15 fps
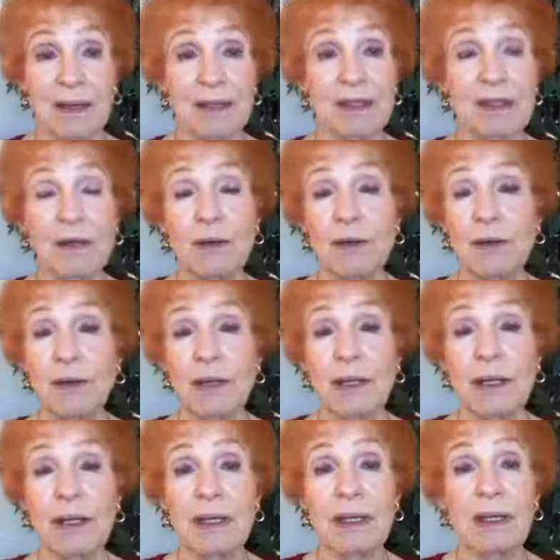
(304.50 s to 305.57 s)
So
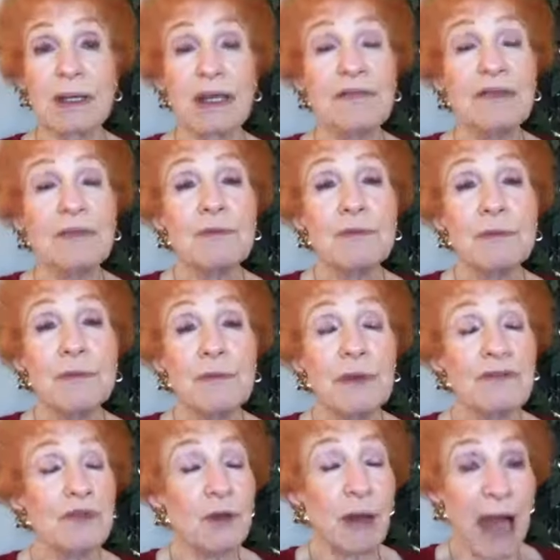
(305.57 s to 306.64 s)
even
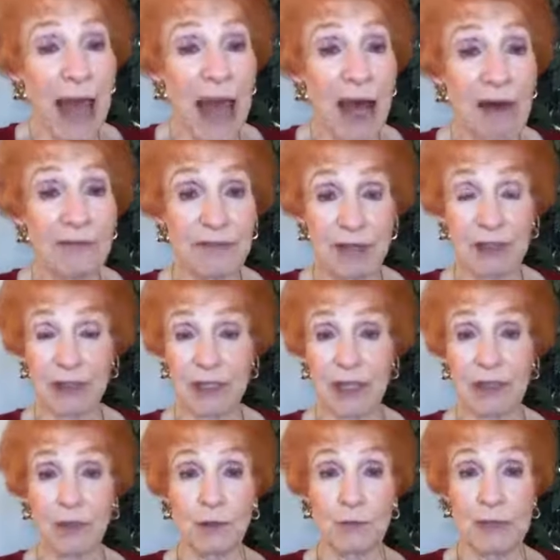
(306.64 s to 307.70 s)
if you have a
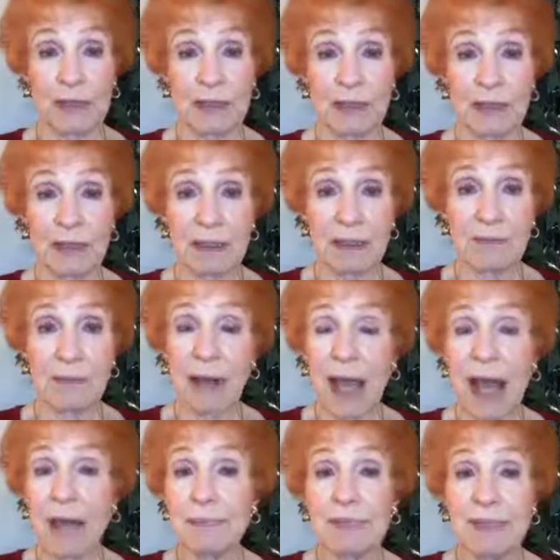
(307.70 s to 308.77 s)
job,
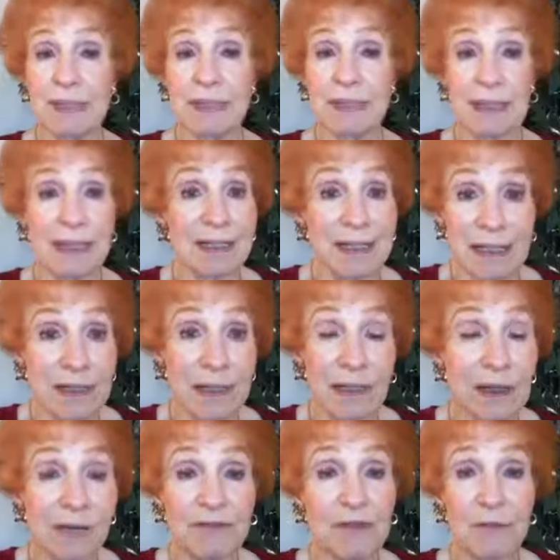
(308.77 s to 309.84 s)
perhaps it isn't
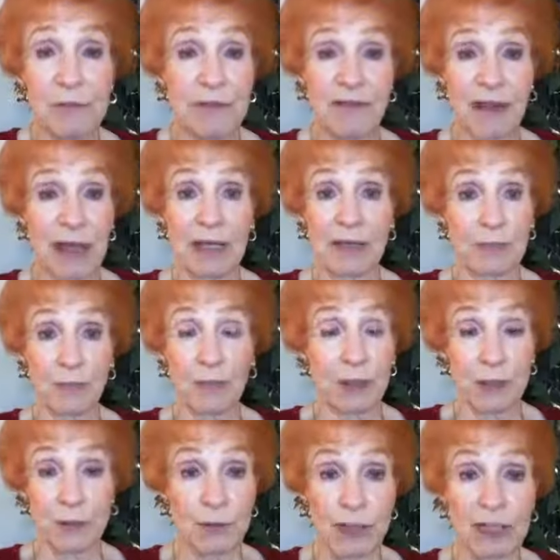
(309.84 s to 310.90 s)
enough to provide
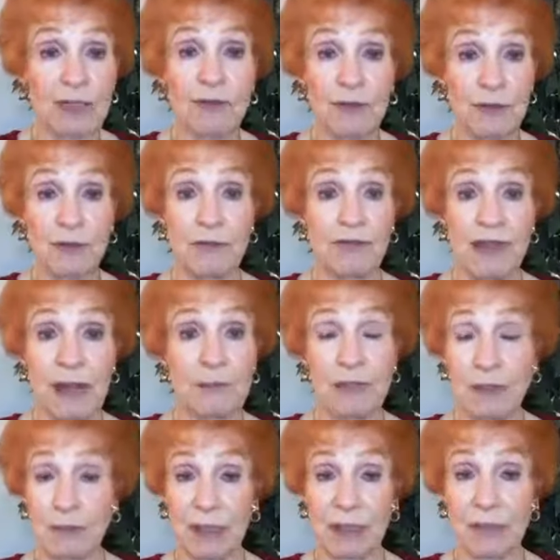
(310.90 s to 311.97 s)
what you need for your
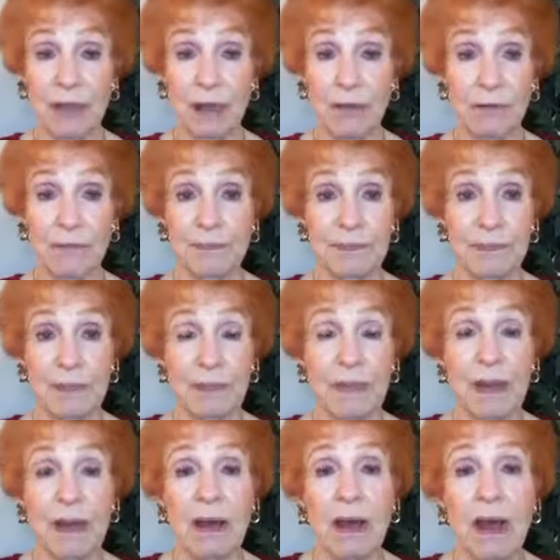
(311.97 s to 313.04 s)
family right now.
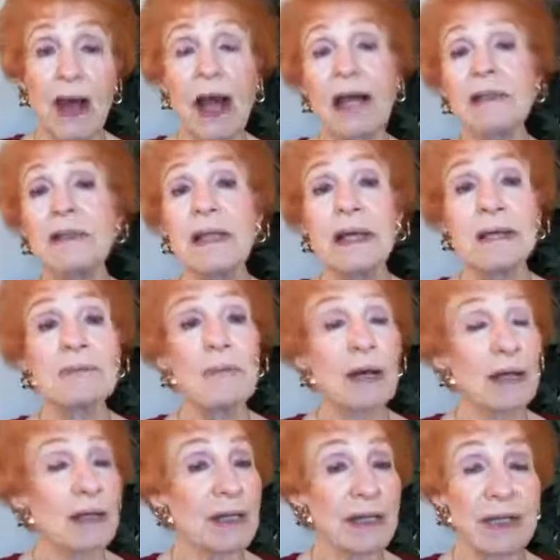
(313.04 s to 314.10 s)
Online
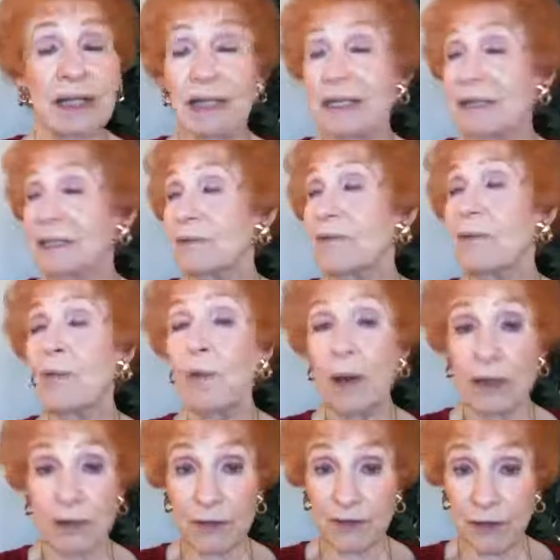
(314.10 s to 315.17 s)
marketing is a
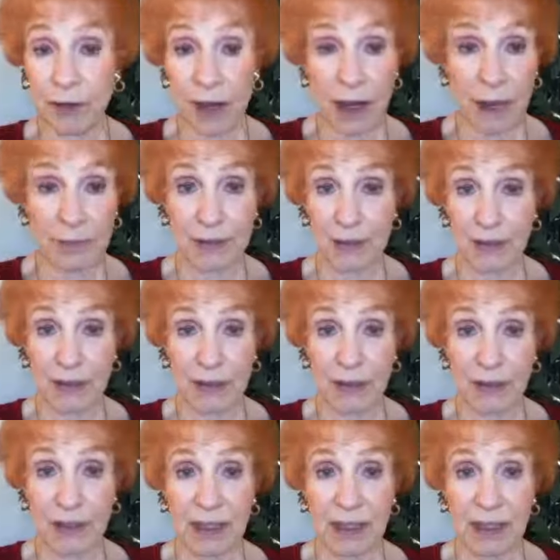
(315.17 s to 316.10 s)
wonderful option.